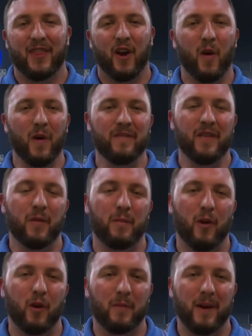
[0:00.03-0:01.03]
The Hortonville
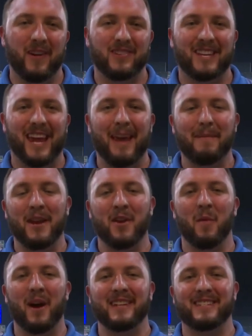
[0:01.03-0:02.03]
Polar Bears came
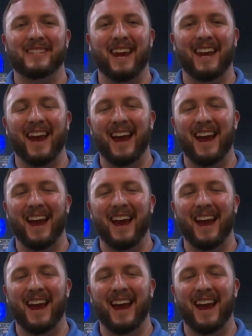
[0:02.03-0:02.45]
into Wednesday